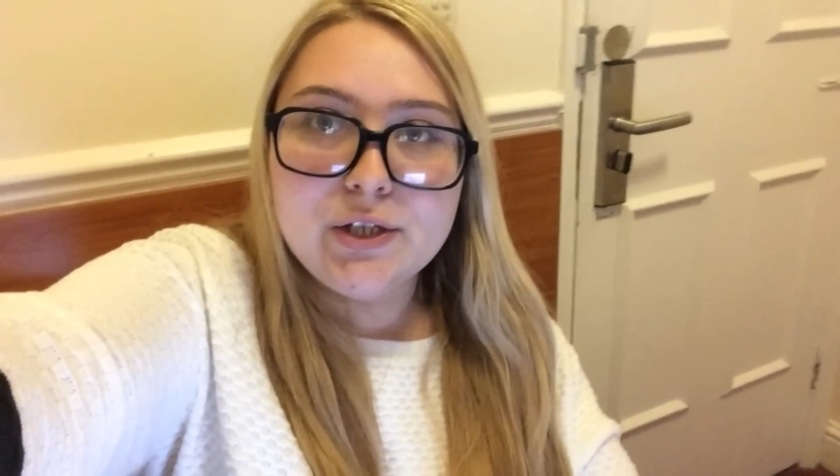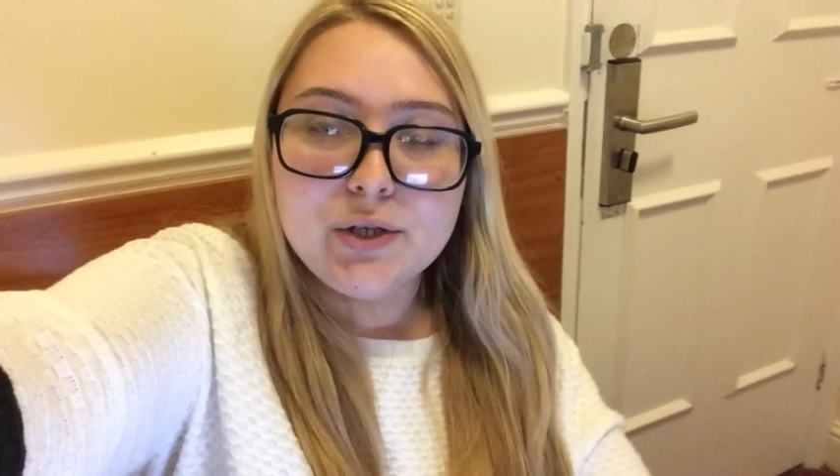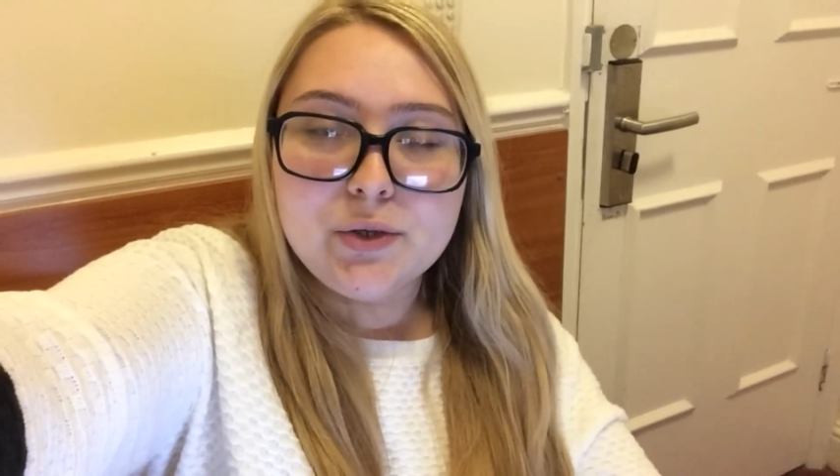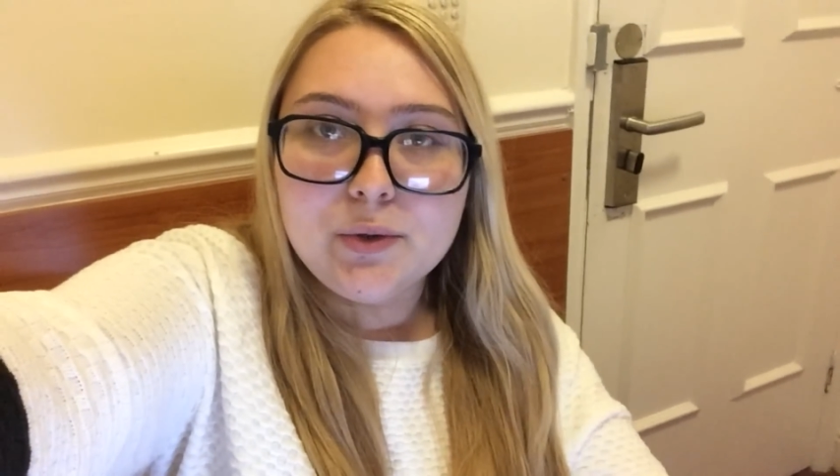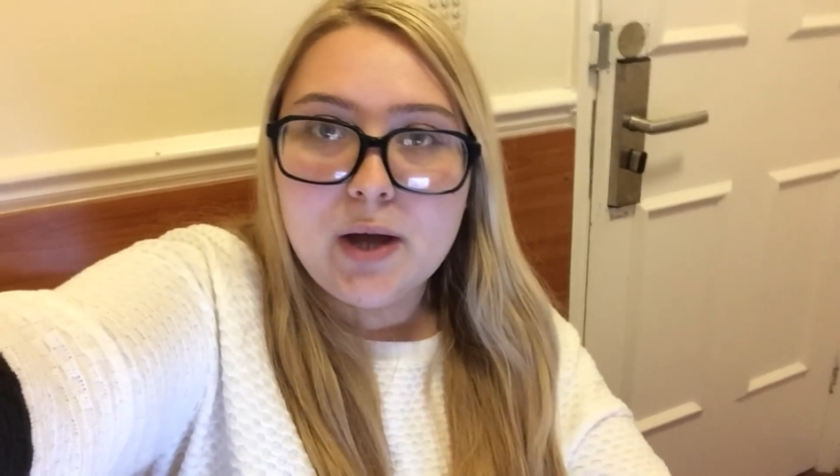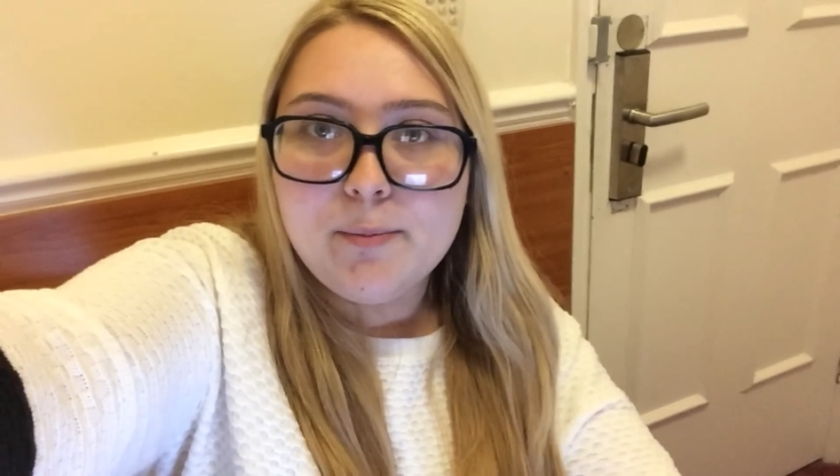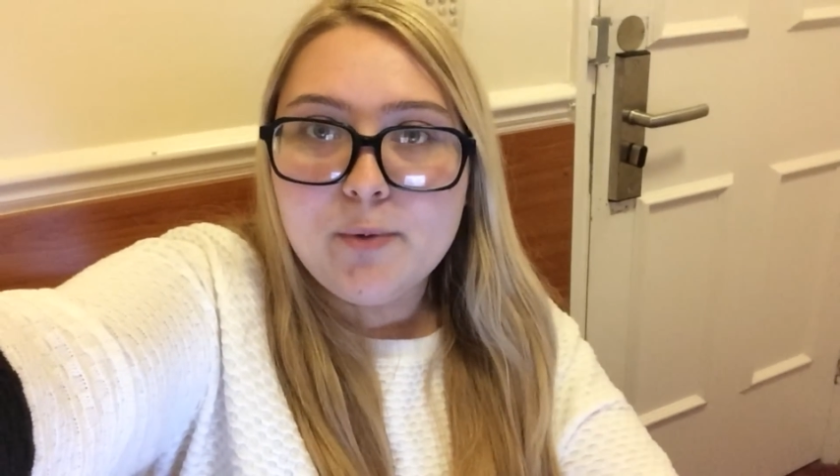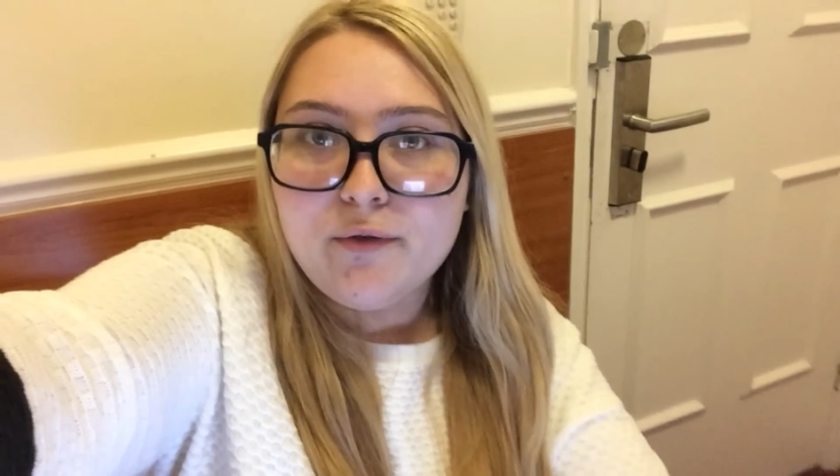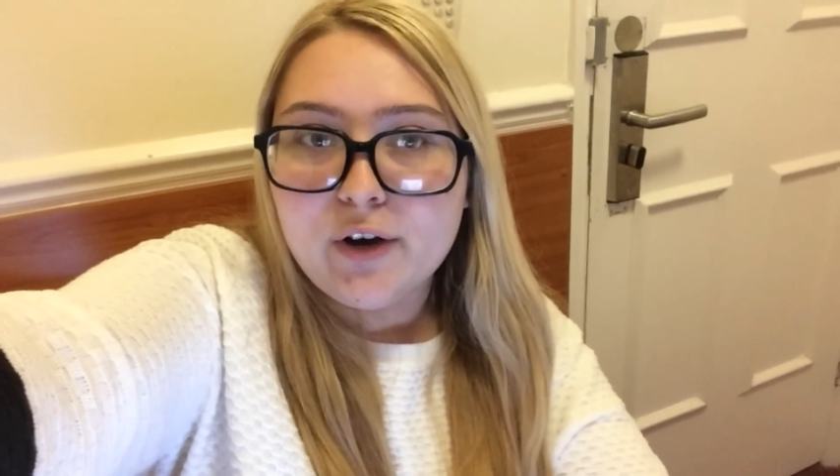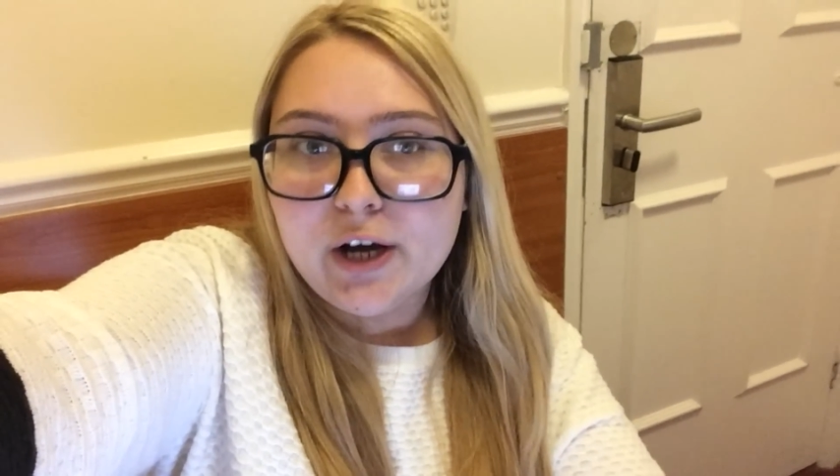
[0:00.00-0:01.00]
to come
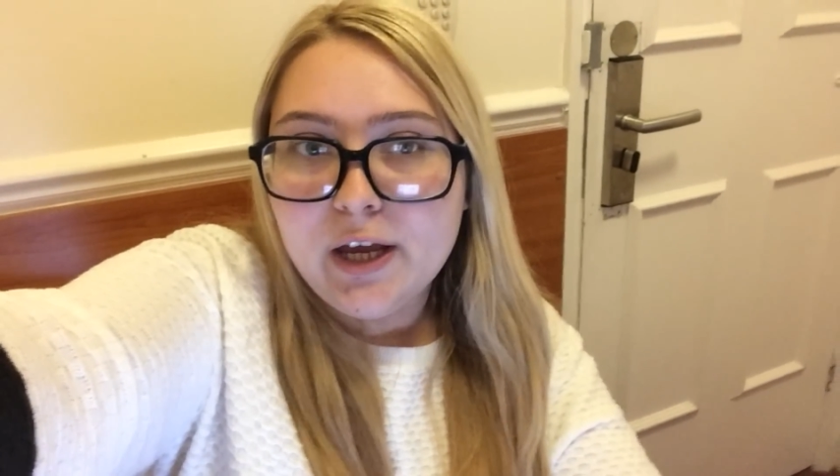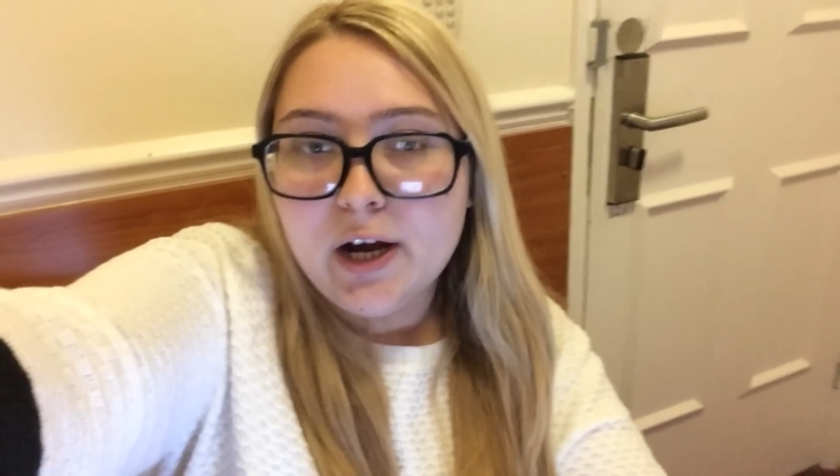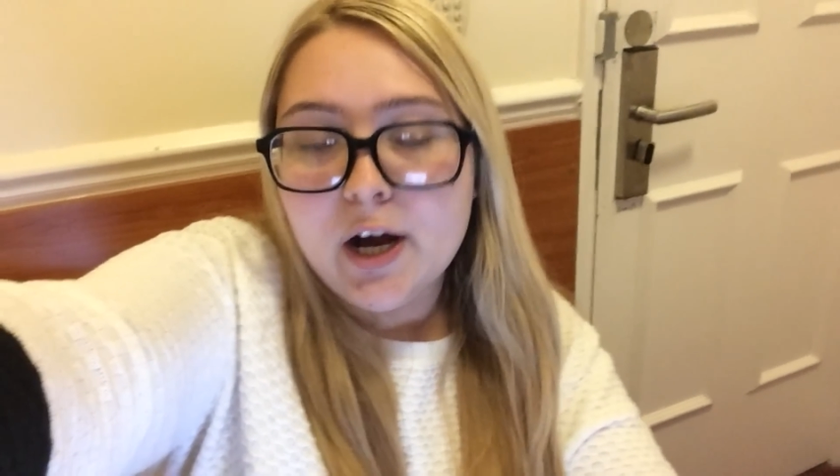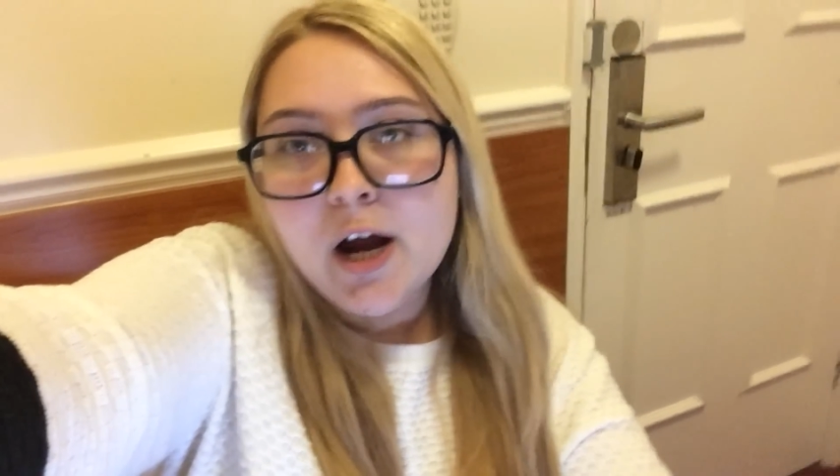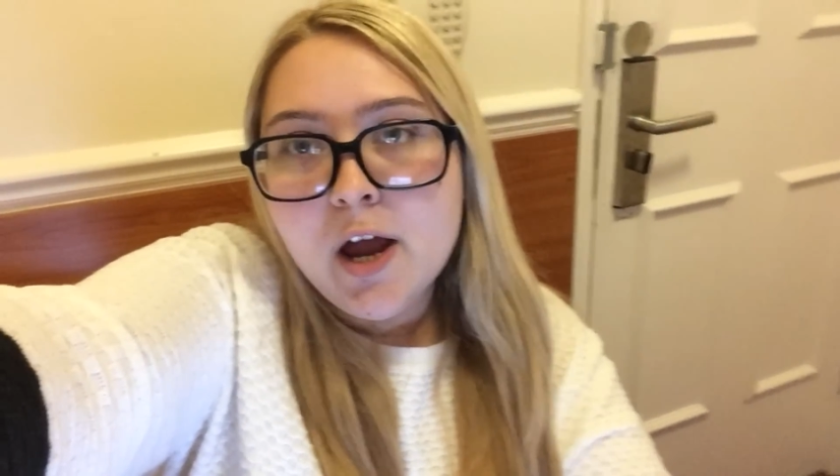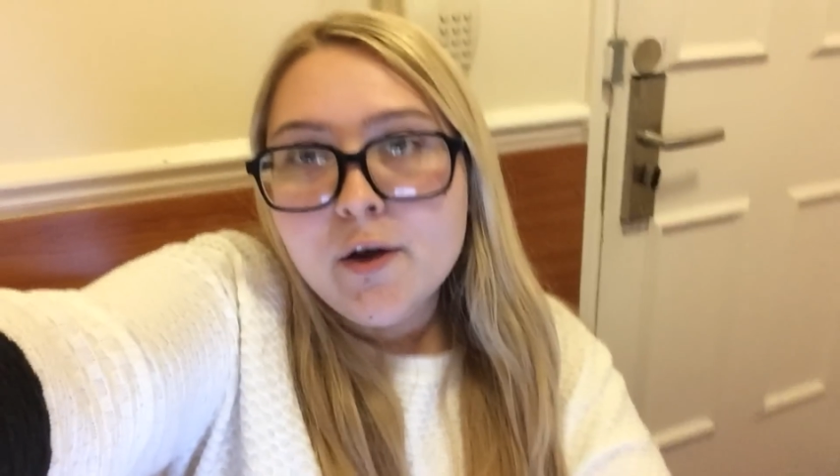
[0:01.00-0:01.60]
over here